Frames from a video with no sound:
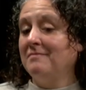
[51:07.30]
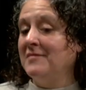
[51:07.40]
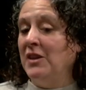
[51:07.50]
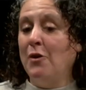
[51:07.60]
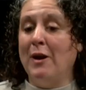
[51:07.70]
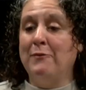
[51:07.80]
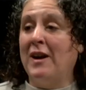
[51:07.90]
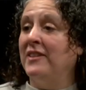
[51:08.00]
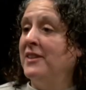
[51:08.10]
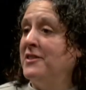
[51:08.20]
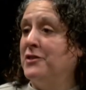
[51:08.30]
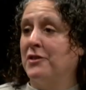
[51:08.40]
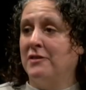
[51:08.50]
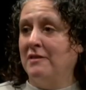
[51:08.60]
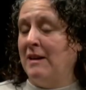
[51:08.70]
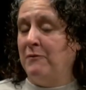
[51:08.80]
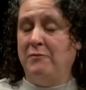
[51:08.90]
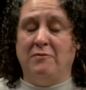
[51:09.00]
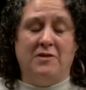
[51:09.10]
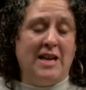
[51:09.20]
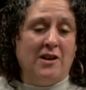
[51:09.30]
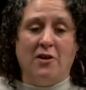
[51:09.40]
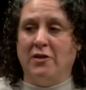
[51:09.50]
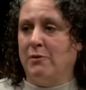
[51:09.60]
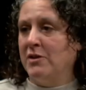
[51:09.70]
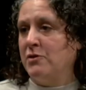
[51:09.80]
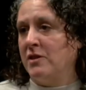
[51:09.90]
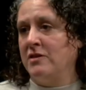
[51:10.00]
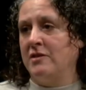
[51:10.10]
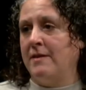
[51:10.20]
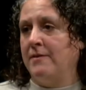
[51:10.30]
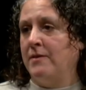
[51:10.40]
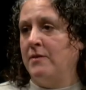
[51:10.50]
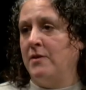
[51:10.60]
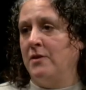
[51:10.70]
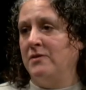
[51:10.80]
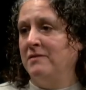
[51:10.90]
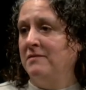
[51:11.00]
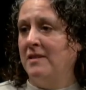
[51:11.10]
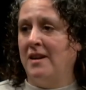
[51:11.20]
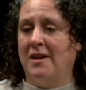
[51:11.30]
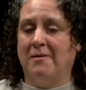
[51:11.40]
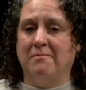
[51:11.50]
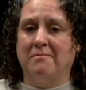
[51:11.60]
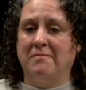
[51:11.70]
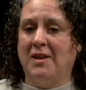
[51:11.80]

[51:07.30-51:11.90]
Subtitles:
you know, I finally I've taken all the restrictions off of her phone.